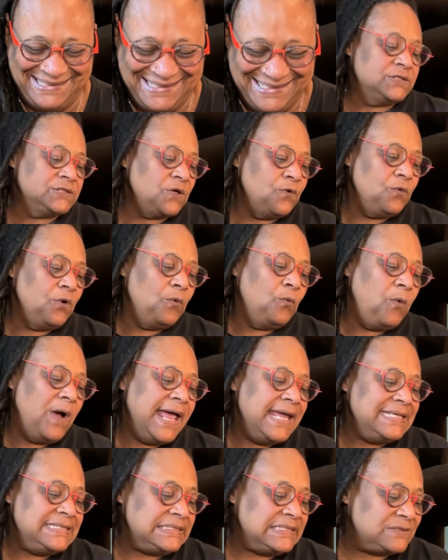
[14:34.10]
So
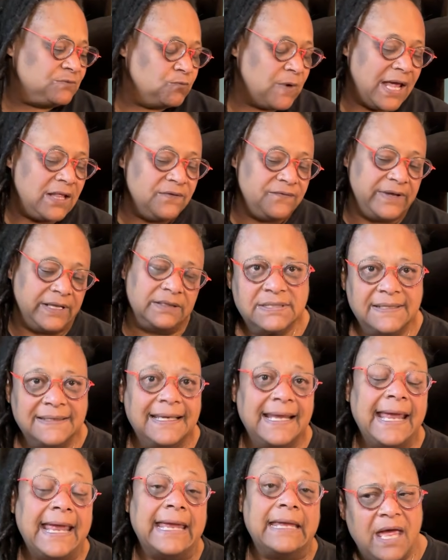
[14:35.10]
why is this relevant
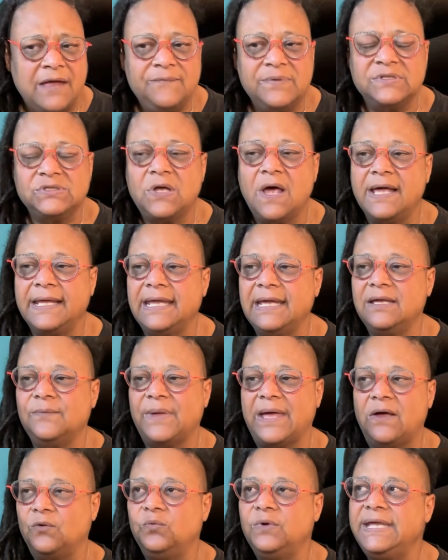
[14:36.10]
today? I've been talking
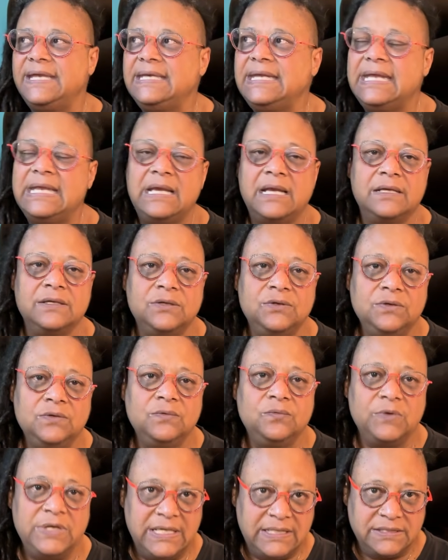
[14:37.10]
about we need a new
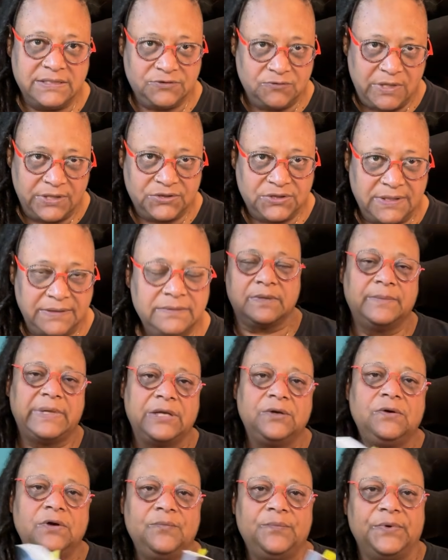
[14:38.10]
Reconstruction. My
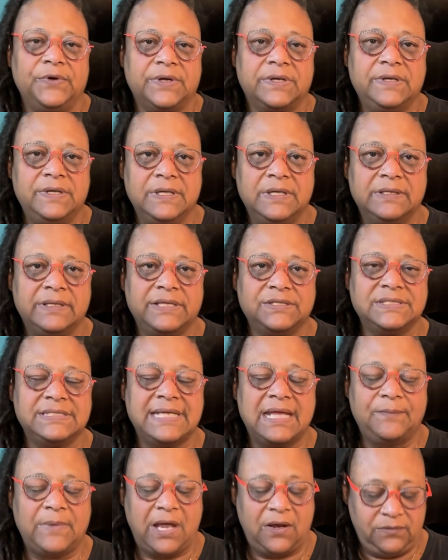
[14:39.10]
current book that just
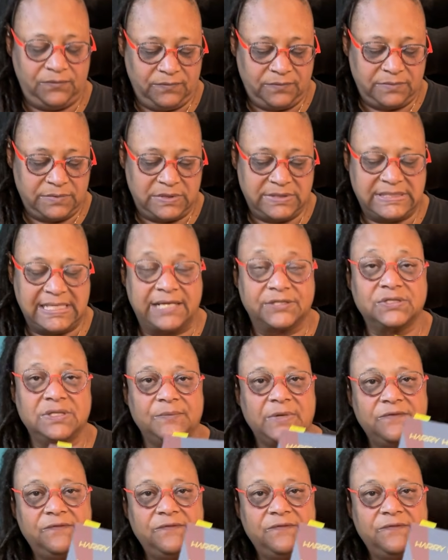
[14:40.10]
came out, it's actually my